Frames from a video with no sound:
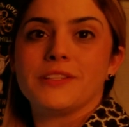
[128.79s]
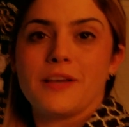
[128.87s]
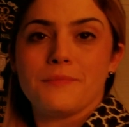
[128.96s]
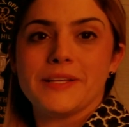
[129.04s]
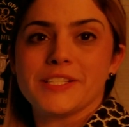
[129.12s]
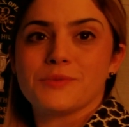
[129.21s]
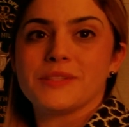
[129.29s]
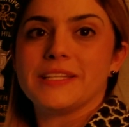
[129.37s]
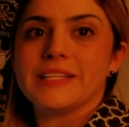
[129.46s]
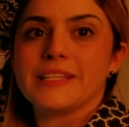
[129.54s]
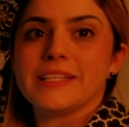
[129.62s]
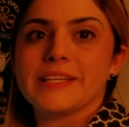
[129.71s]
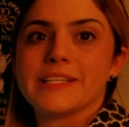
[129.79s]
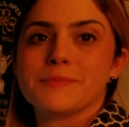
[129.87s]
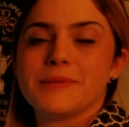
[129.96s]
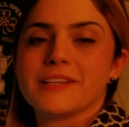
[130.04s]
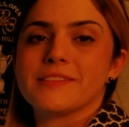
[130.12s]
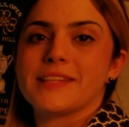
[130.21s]
not mixed with anything, is
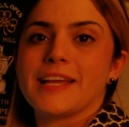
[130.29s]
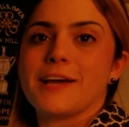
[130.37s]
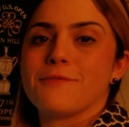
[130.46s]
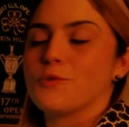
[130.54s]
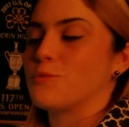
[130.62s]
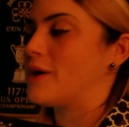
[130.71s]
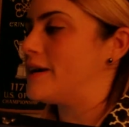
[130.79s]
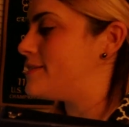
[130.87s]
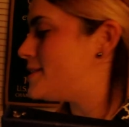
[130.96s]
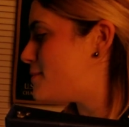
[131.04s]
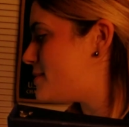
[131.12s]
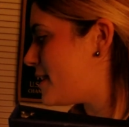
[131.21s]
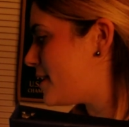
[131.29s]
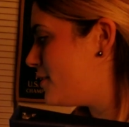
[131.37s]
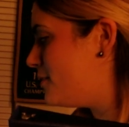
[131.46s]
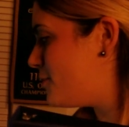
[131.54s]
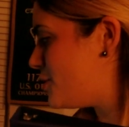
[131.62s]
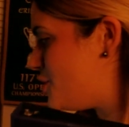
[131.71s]
because they have the white tip
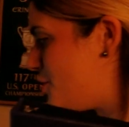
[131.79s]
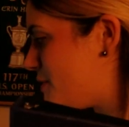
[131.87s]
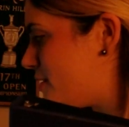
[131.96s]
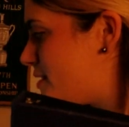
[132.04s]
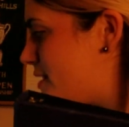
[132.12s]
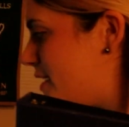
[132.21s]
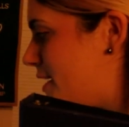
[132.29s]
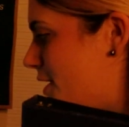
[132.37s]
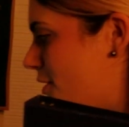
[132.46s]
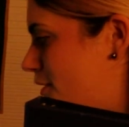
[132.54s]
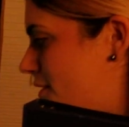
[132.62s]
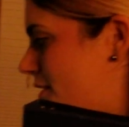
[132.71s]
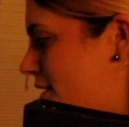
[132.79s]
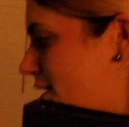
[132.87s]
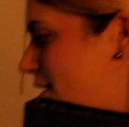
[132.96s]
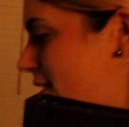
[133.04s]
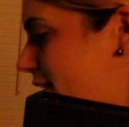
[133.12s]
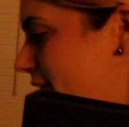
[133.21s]
tail, which you can see here,
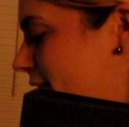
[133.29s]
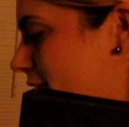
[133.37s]
and the